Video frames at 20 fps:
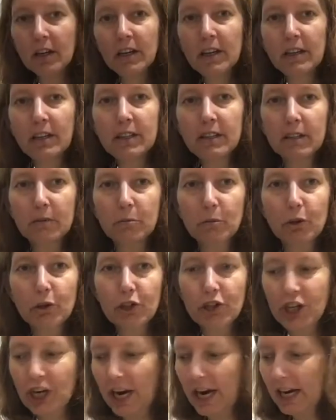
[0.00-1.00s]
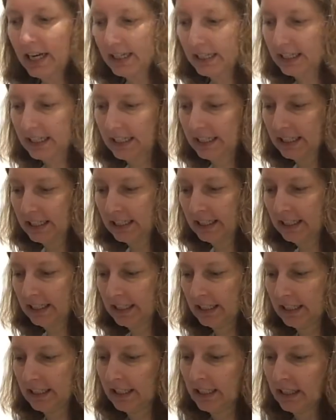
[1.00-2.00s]
some courgette,
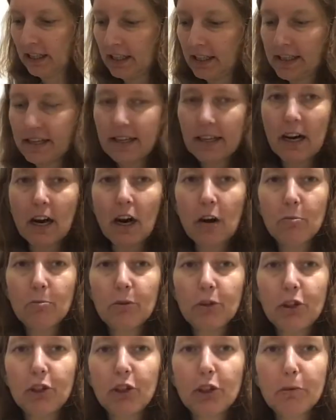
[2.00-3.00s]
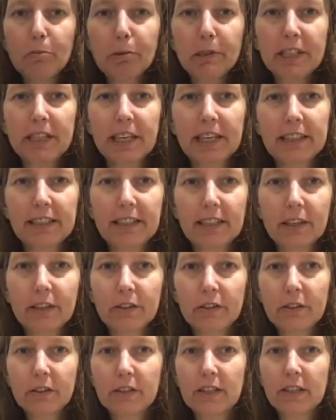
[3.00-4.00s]
some new
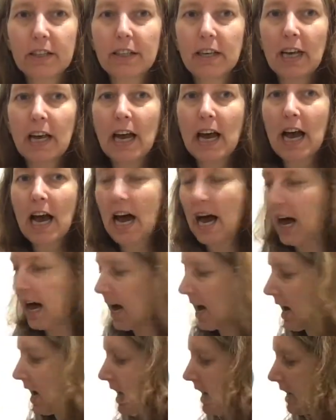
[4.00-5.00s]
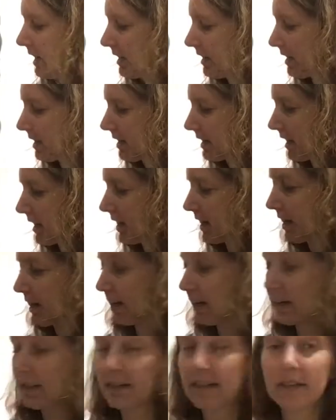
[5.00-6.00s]
potatoes and
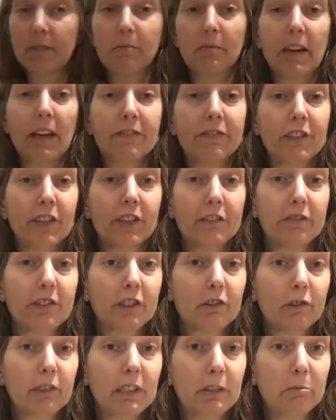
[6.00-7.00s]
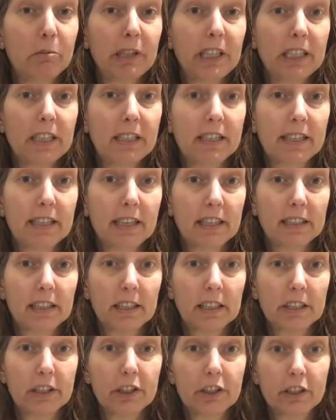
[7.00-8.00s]
some leftover green beans that I
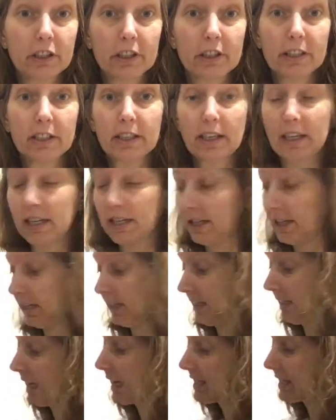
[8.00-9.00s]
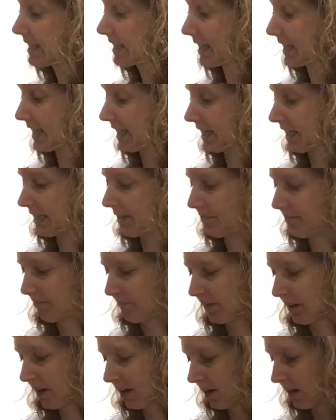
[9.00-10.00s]
cooked yesterday.
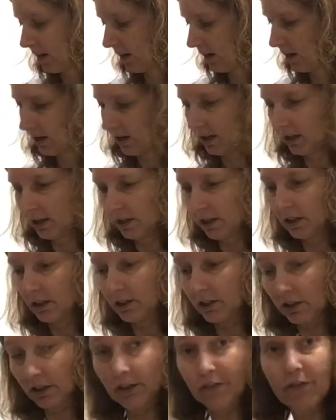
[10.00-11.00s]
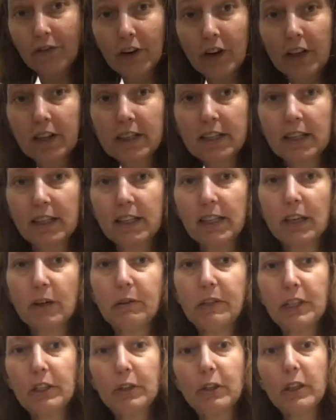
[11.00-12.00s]
So the first thing that we
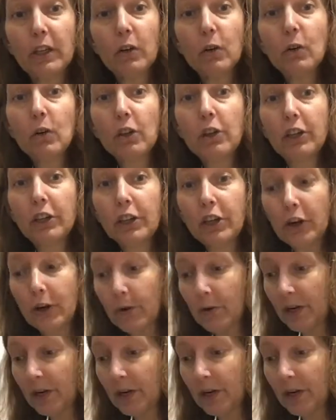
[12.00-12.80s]
do, it's all going to go